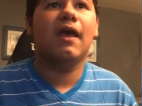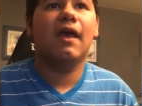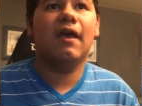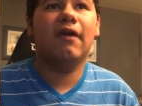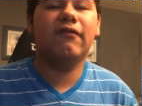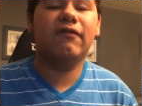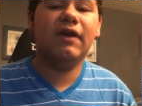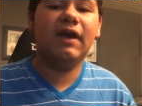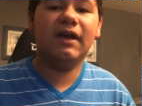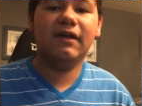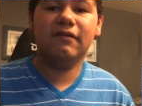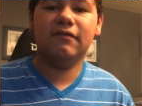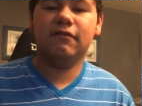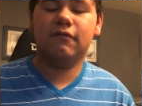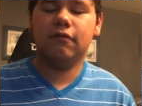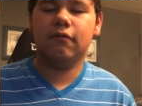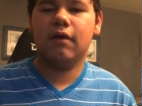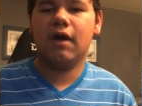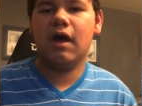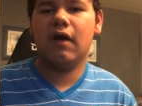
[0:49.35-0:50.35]
If you guys
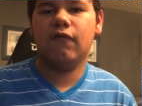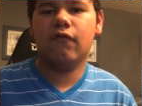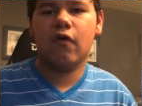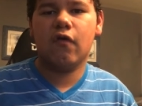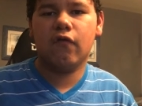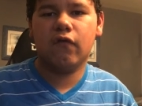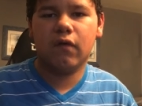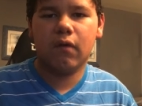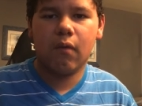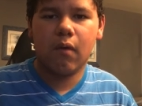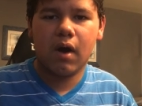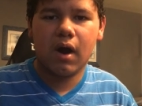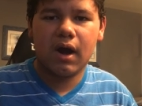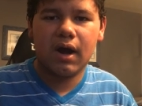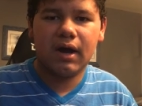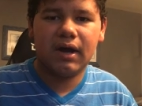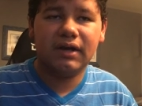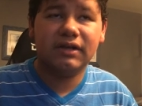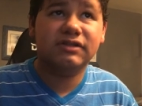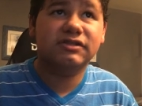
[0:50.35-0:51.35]
do have
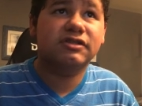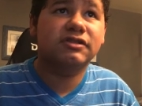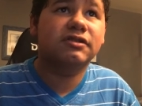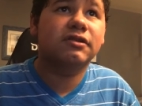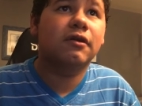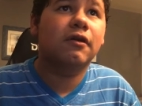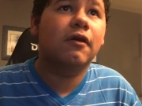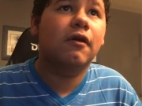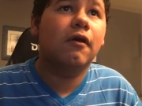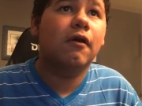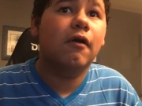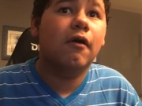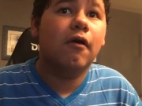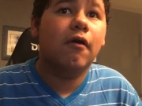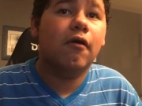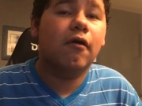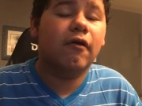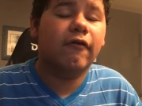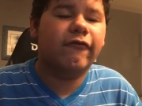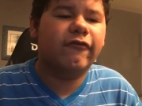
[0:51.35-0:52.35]
Overwatch,
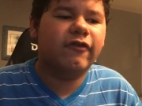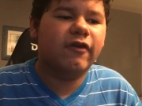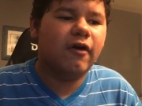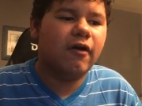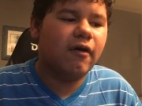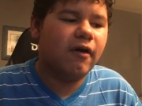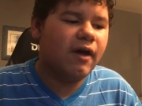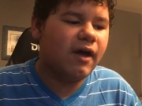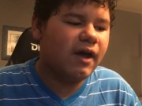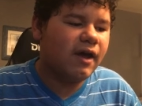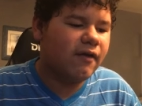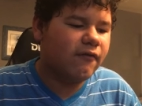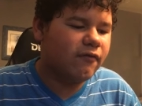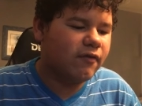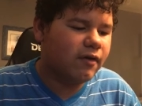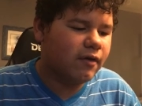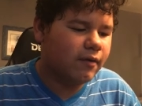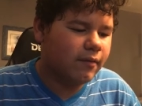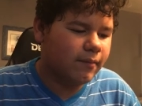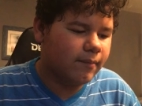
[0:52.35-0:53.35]
or if y'all have,
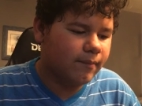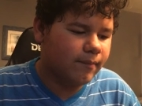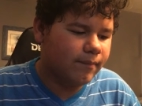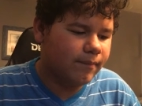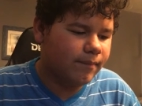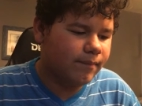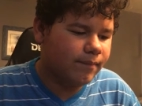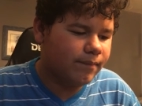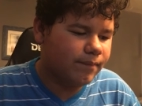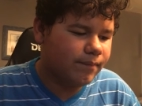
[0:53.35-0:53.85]
um...